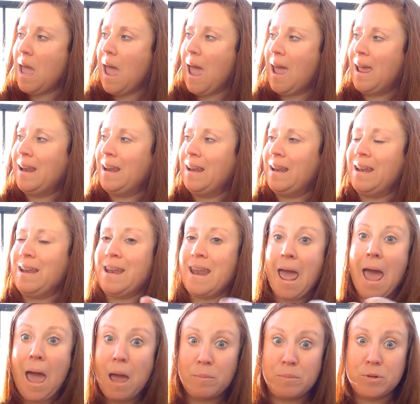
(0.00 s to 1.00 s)
and
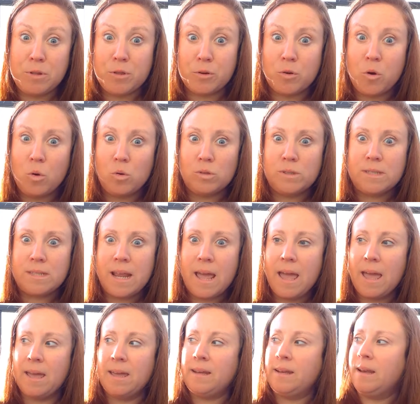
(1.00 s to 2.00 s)
nabbed the golden
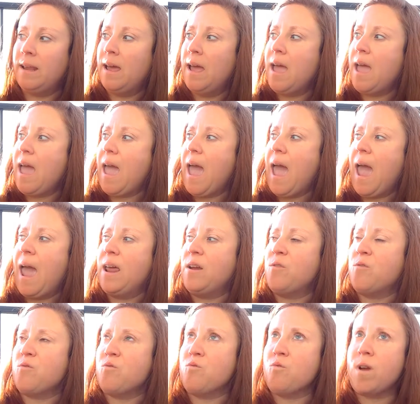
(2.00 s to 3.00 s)
hen
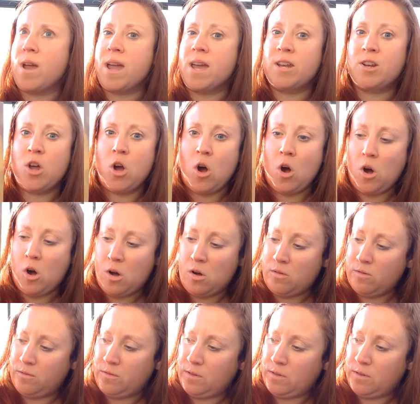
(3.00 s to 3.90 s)
and ran off.